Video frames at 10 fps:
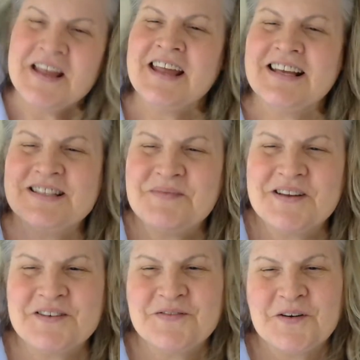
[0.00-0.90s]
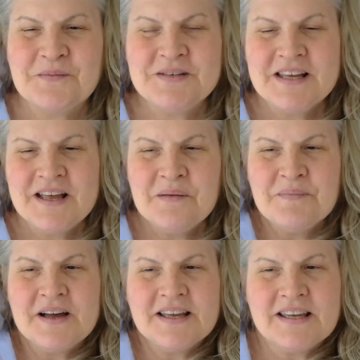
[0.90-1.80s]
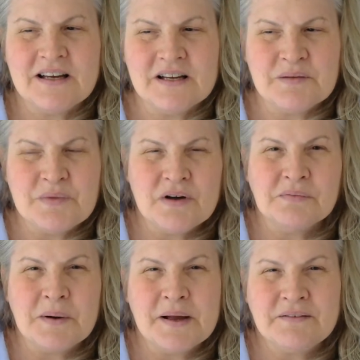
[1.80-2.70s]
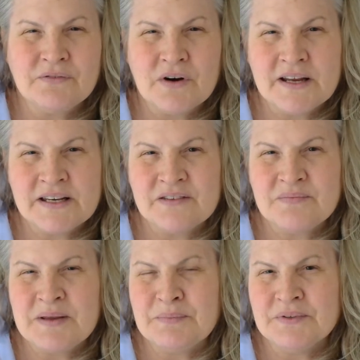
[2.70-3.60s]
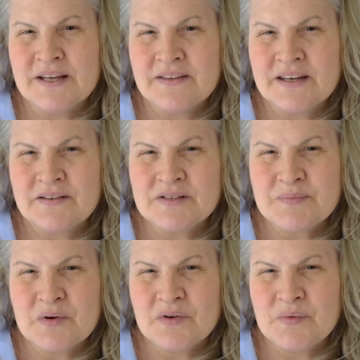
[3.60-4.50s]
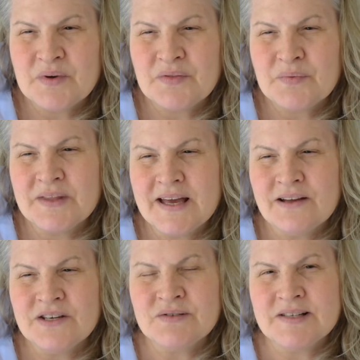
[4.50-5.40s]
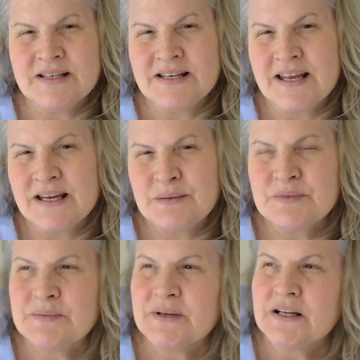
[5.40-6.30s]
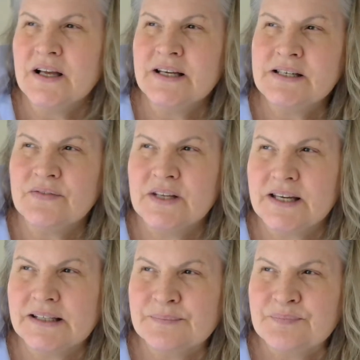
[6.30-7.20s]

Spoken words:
It's been confirmed by a wide variety of people now that I've spoken with without using names, but kind of like